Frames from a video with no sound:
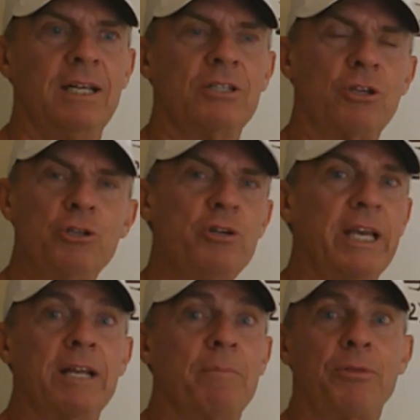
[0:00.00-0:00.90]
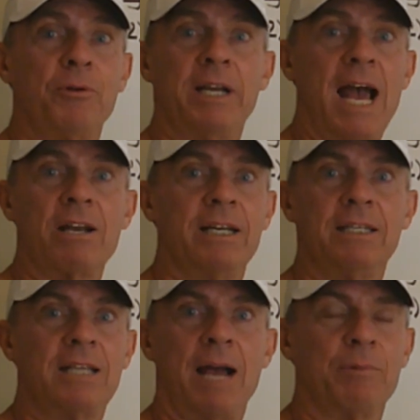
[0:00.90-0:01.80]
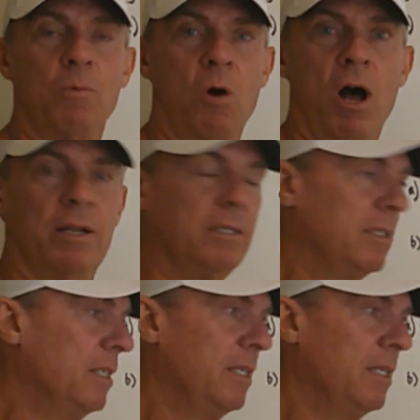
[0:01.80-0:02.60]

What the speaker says: So you can get them 3 and out anytime you want.